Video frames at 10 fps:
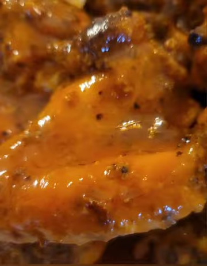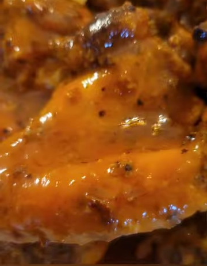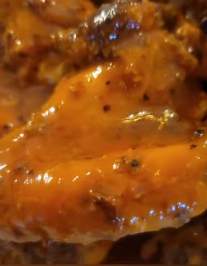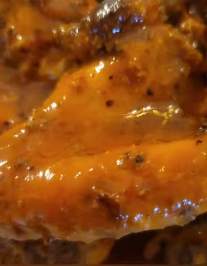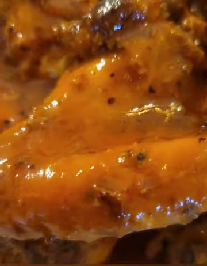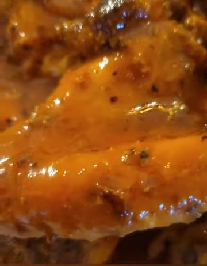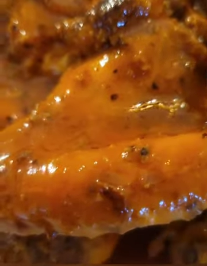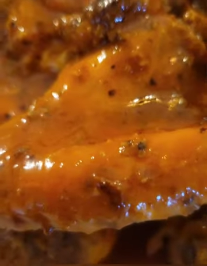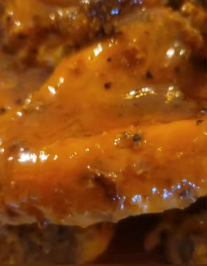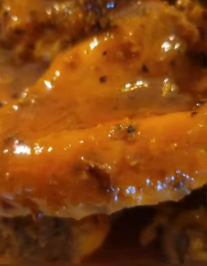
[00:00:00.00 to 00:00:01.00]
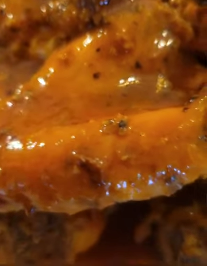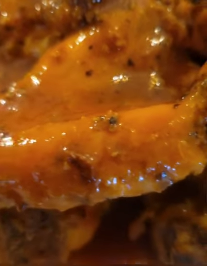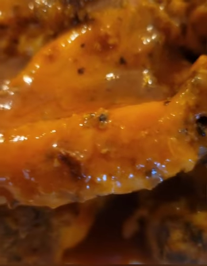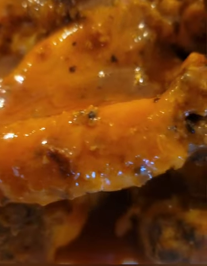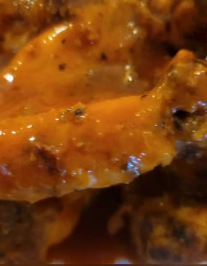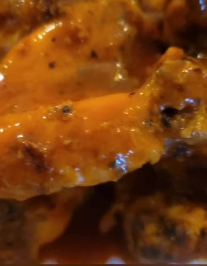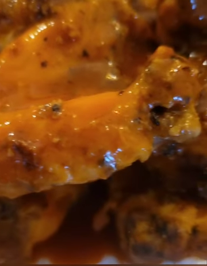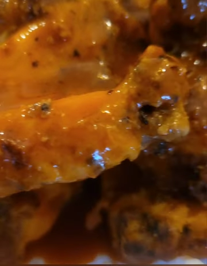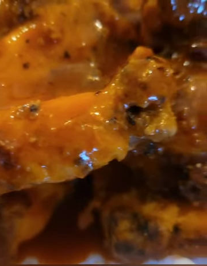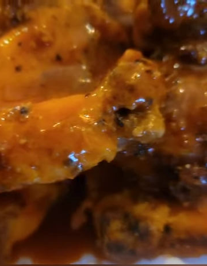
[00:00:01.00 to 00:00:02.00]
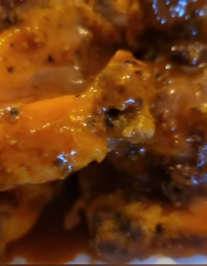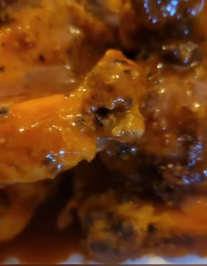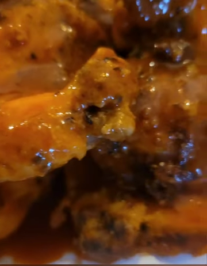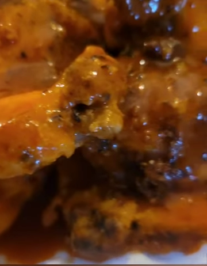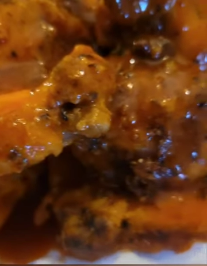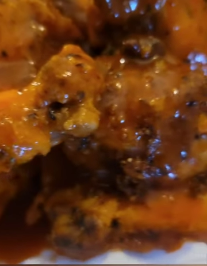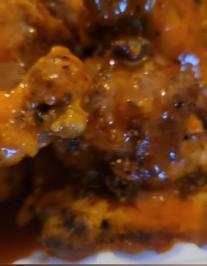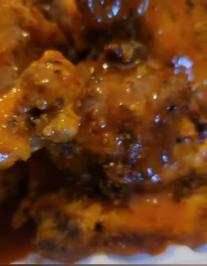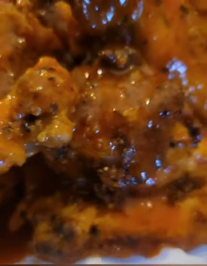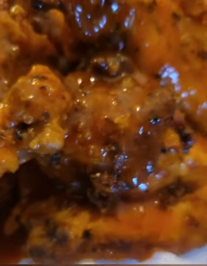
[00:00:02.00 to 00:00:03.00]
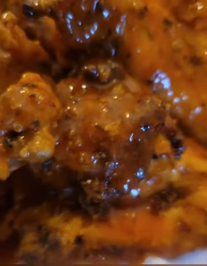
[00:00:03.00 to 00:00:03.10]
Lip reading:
[unreadable: no face in view]